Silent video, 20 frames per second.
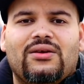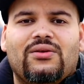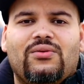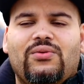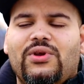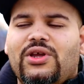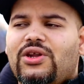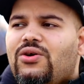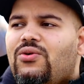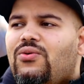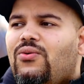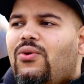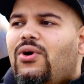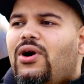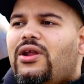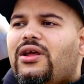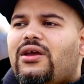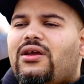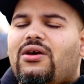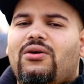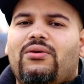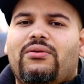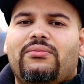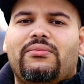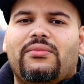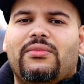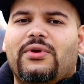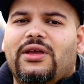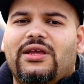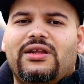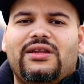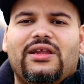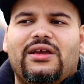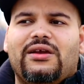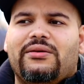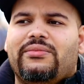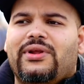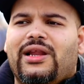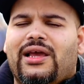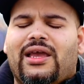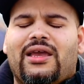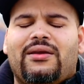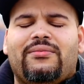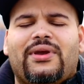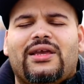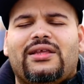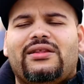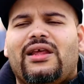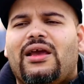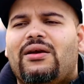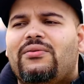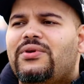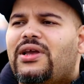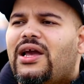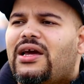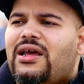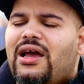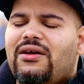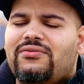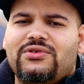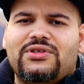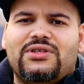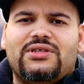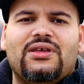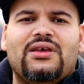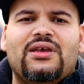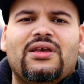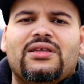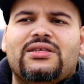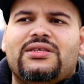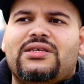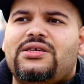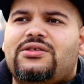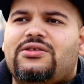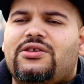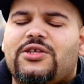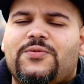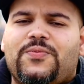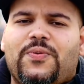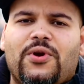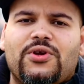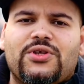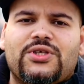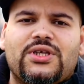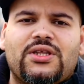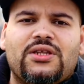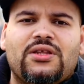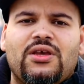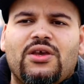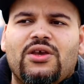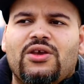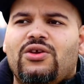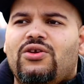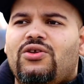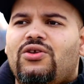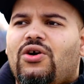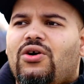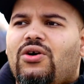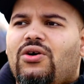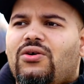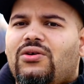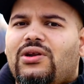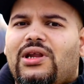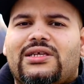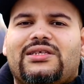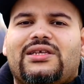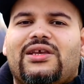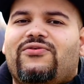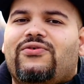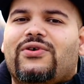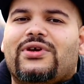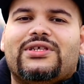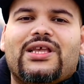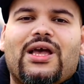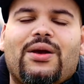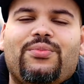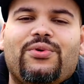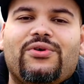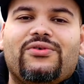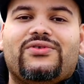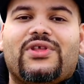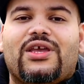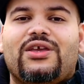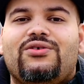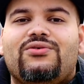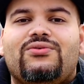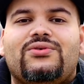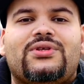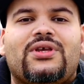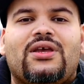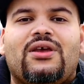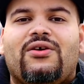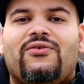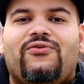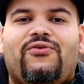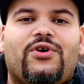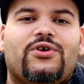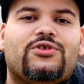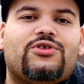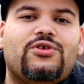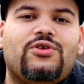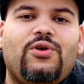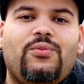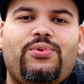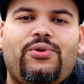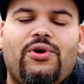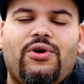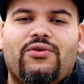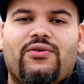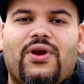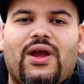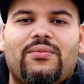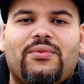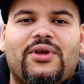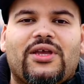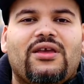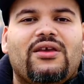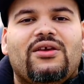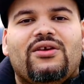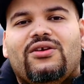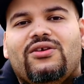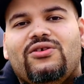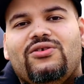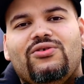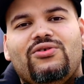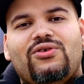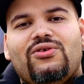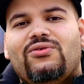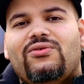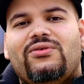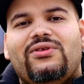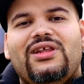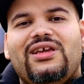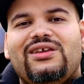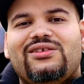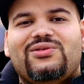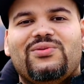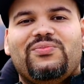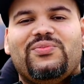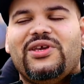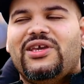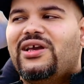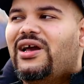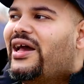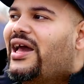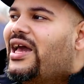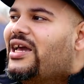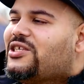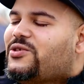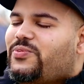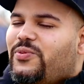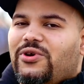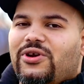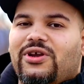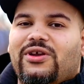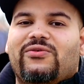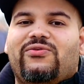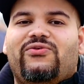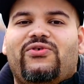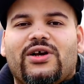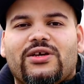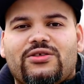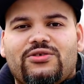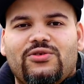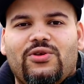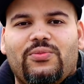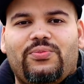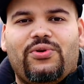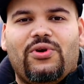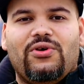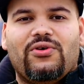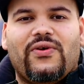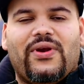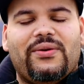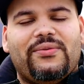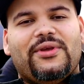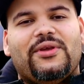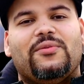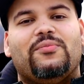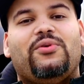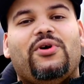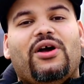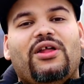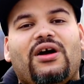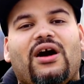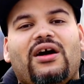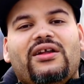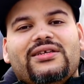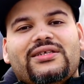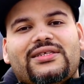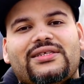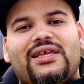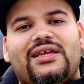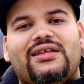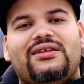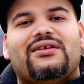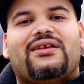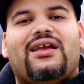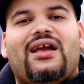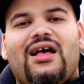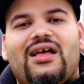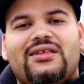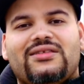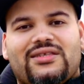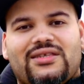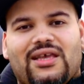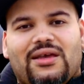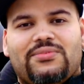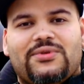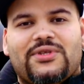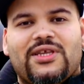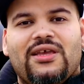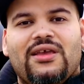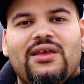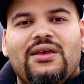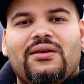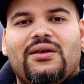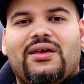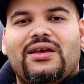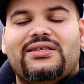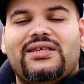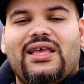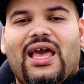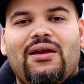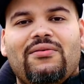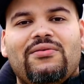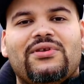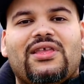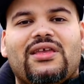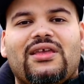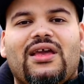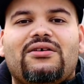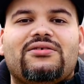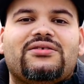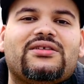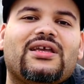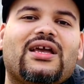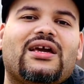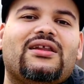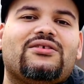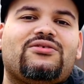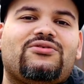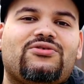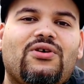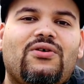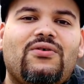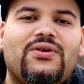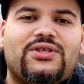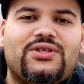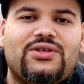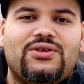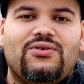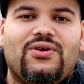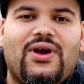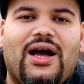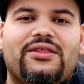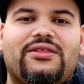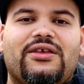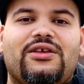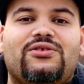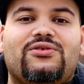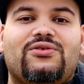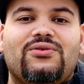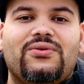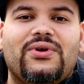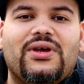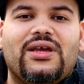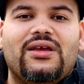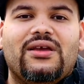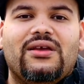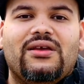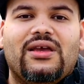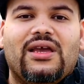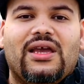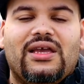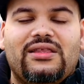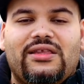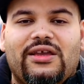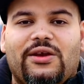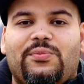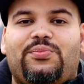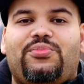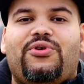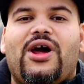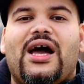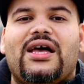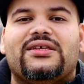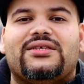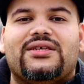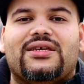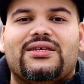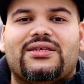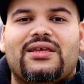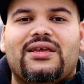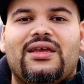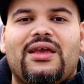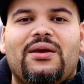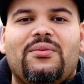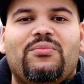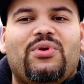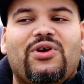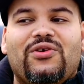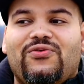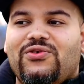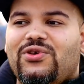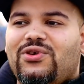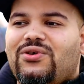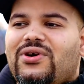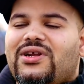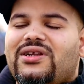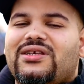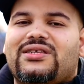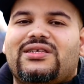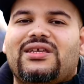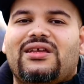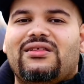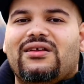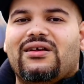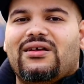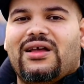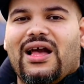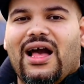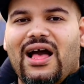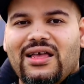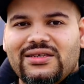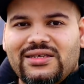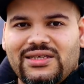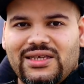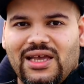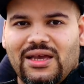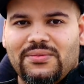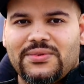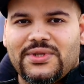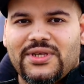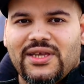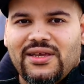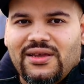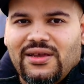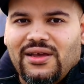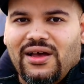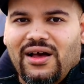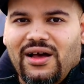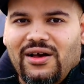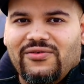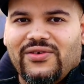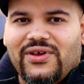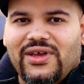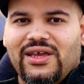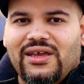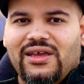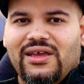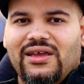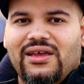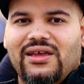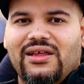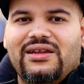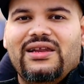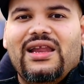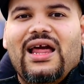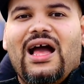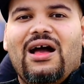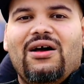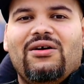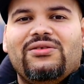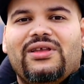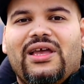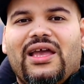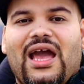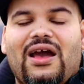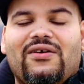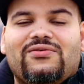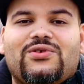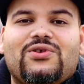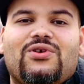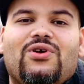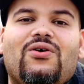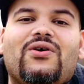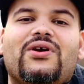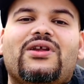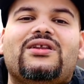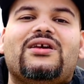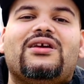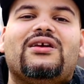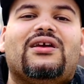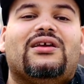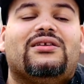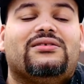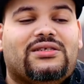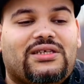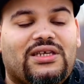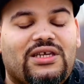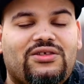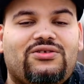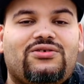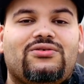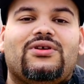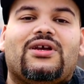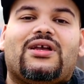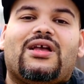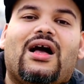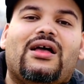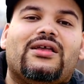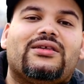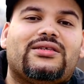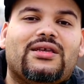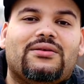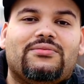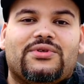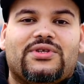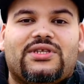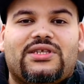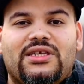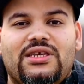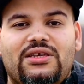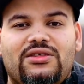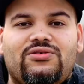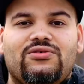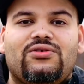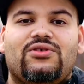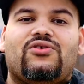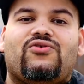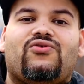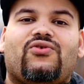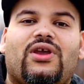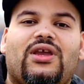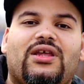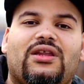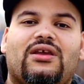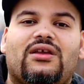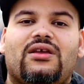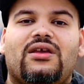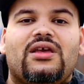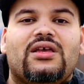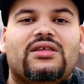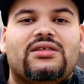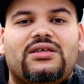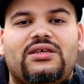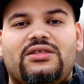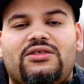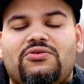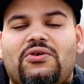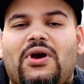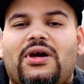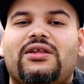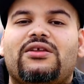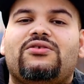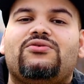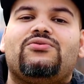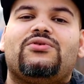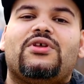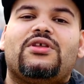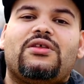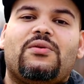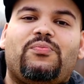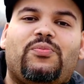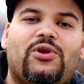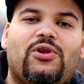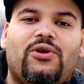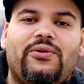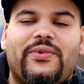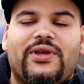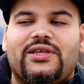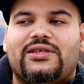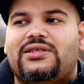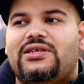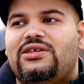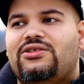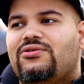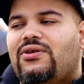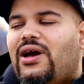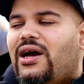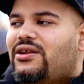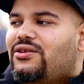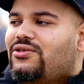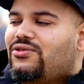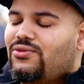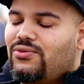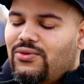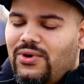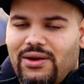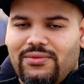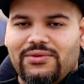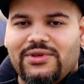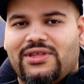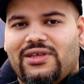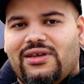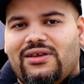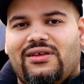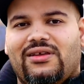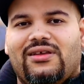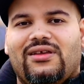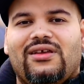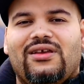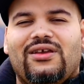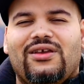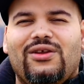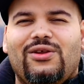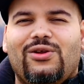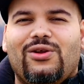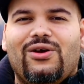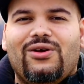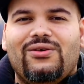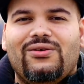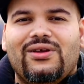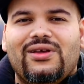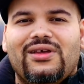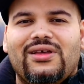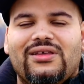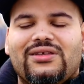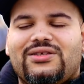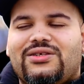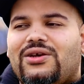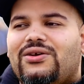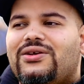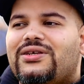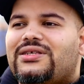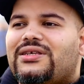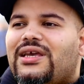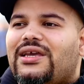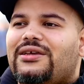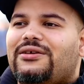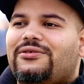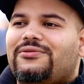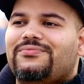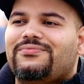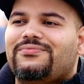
We don't want to come in there and be like, hey man, damn, we're going to have to teach this person, you know, let's say for example, if they use functional programming you don't need to be an expert in functional programming, but understand the concepts. Because everything else, they're going to show it to you how they do it in their process. But if you don't understand the concepts of it, now they have to go in there and teach you the concepts, teach you the training, teach you how to do the deployment, teach you how to do everything, you know? So it's like,